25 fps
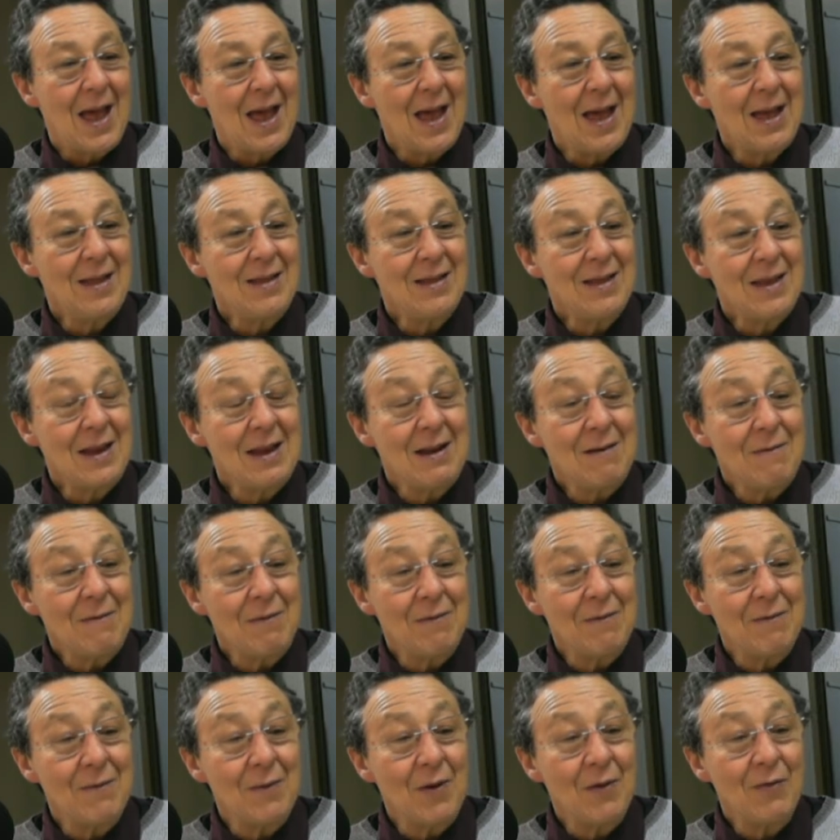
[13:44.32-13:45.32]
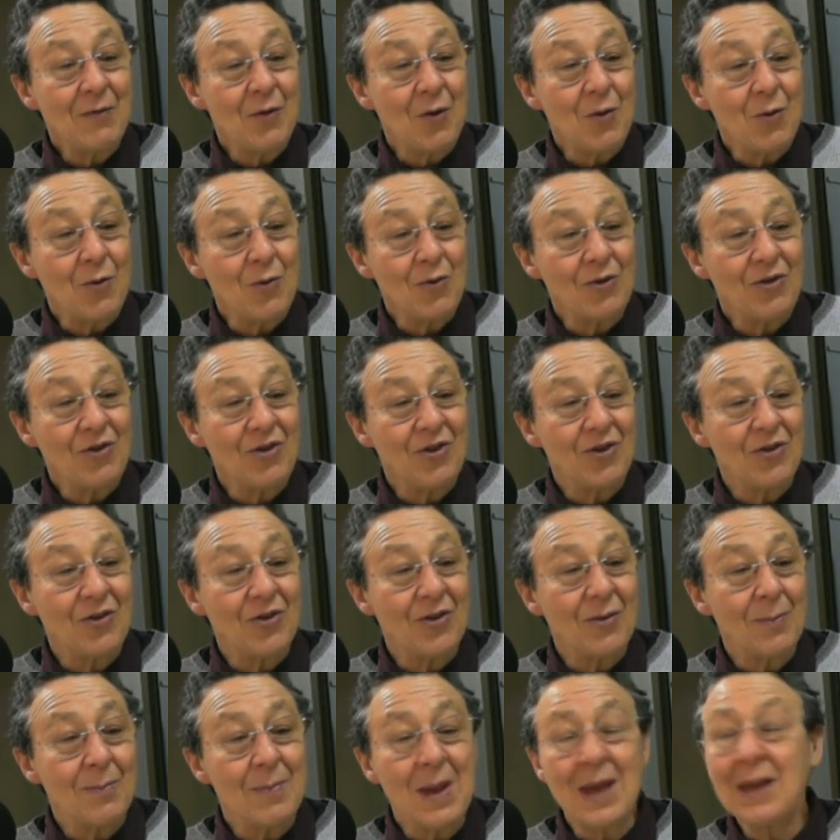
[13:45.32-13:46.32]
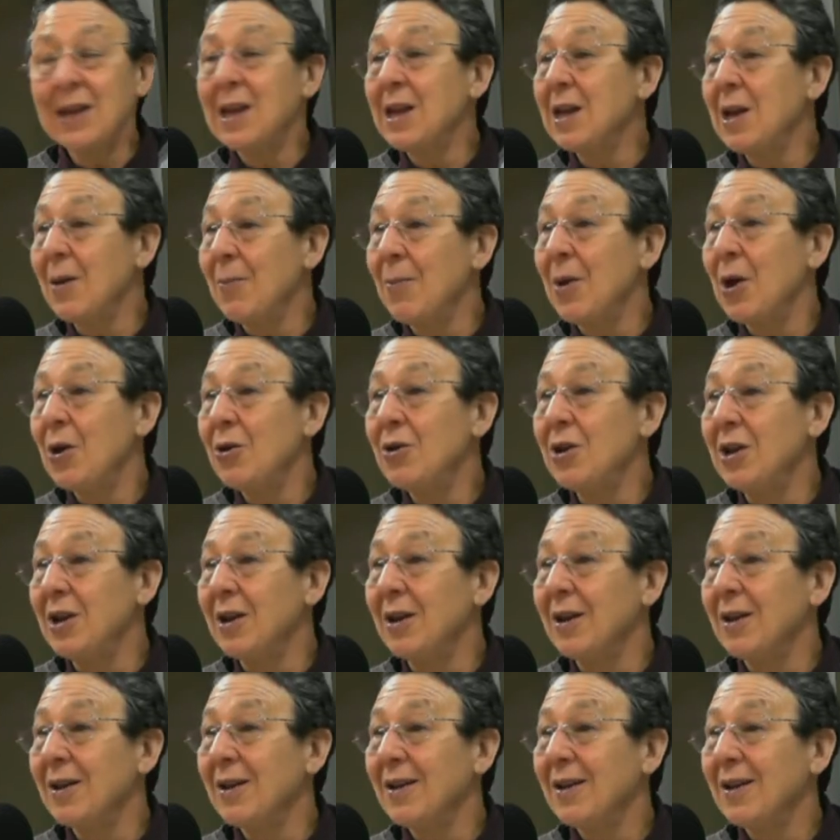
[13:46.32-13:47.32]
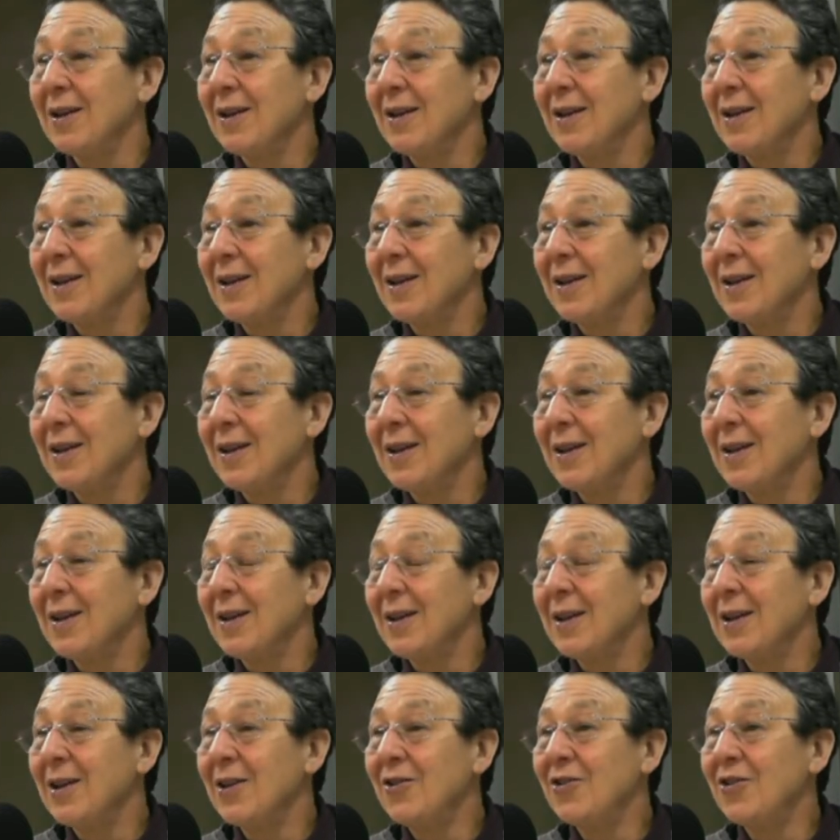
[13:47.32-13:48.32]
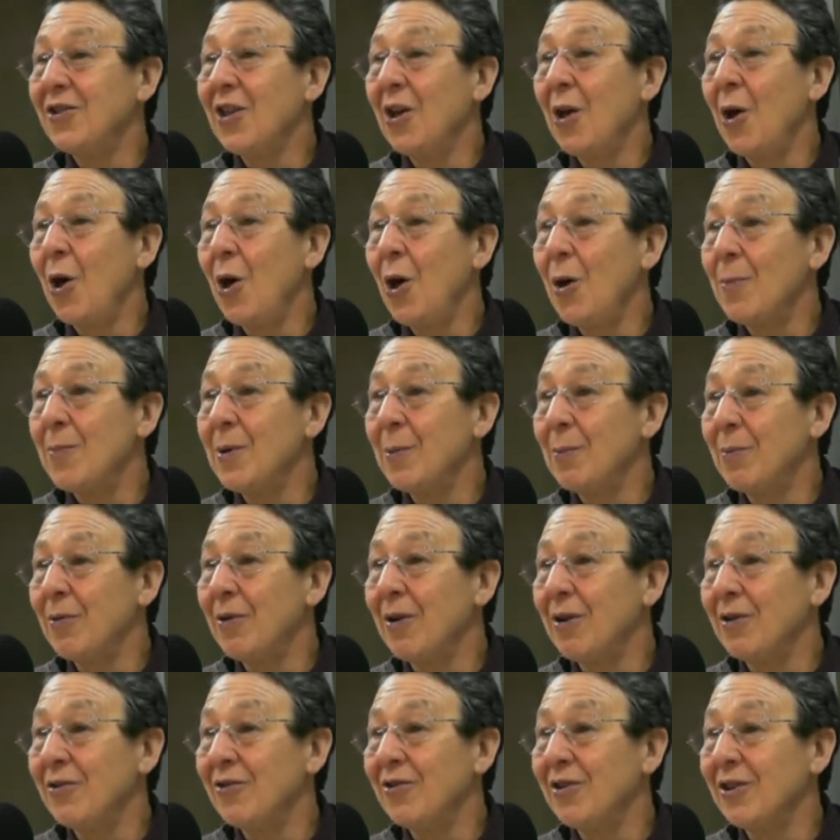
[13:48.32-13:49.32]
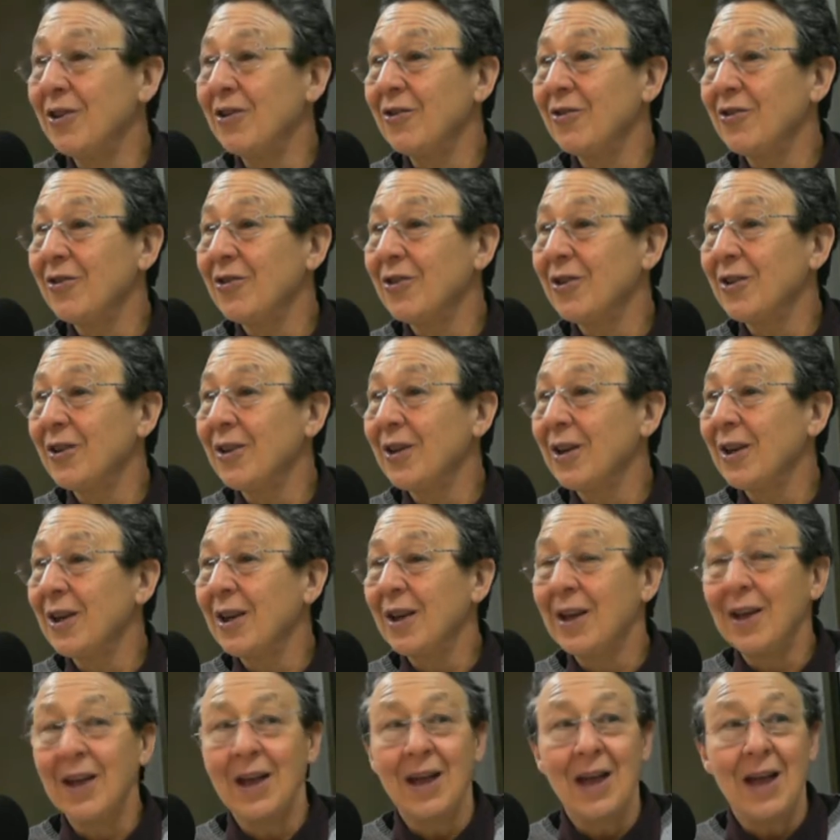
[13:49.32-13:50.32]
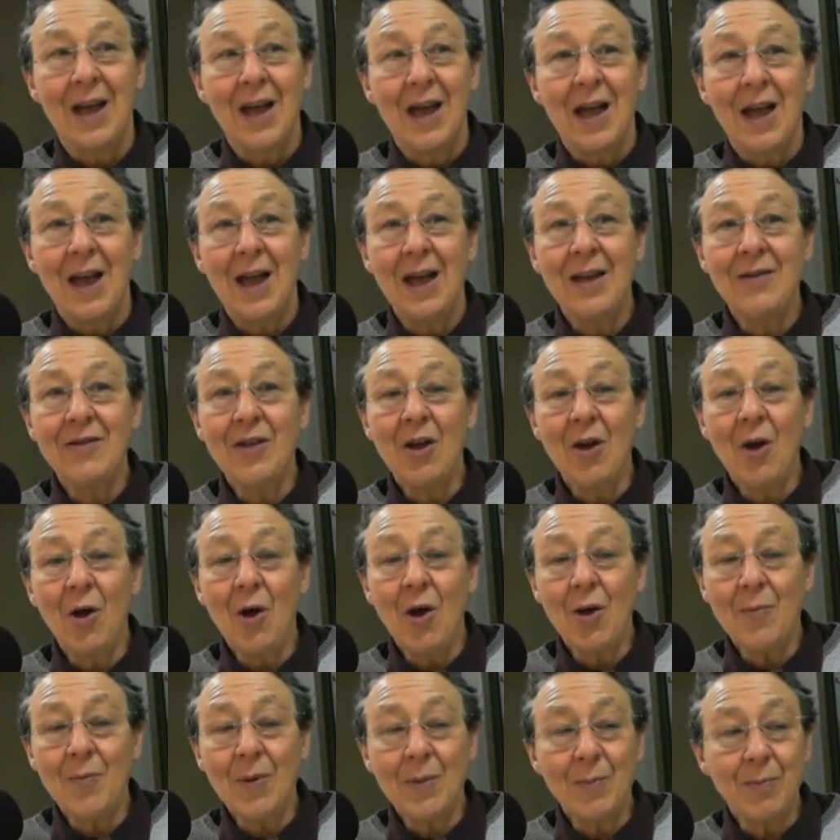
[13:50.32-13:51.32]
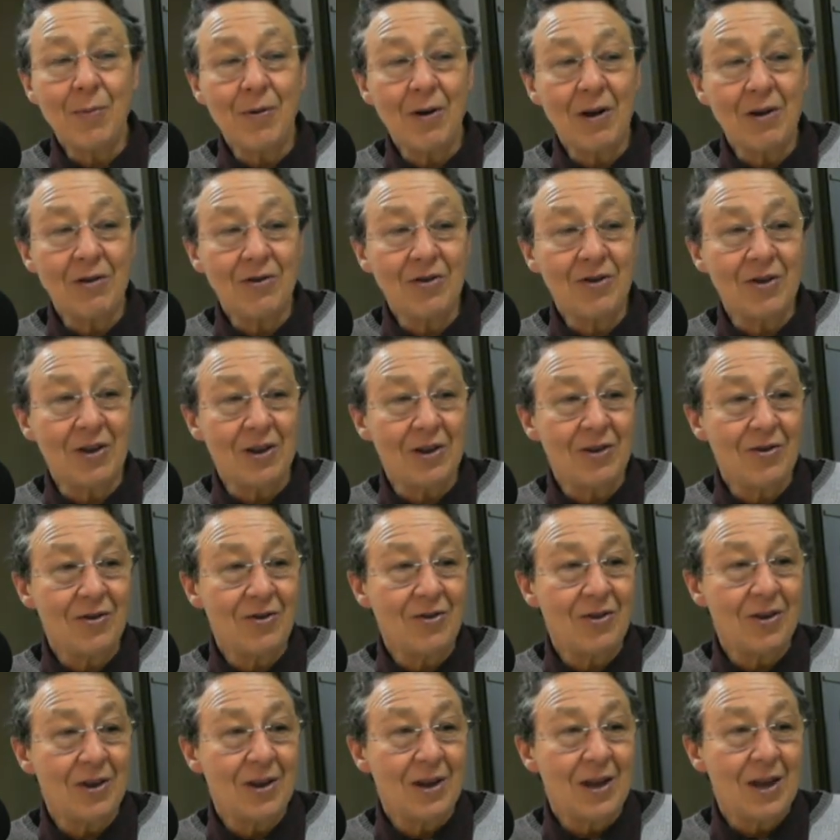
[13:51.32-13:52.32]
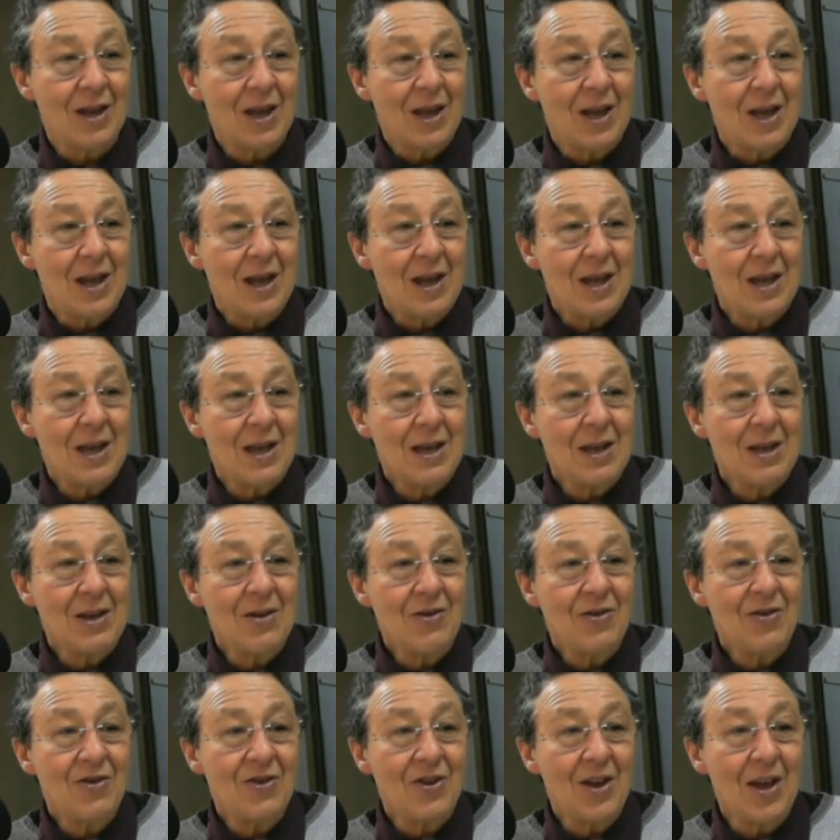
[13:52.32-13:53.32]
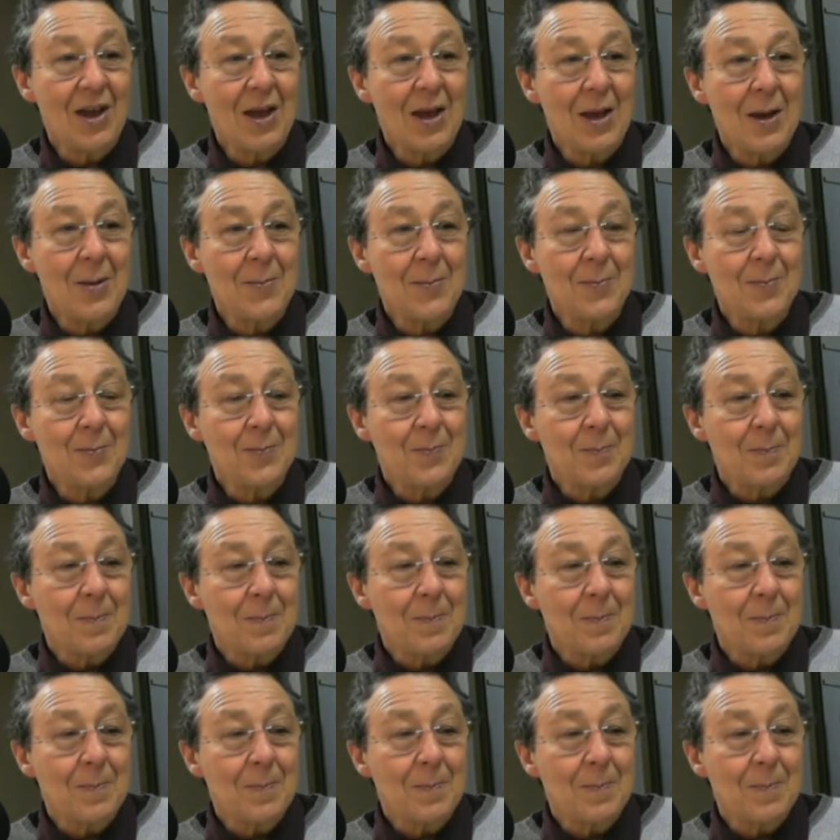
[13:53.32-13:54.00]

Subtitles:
And then, of course, making ammonia is the Haber process. And the Haber process is a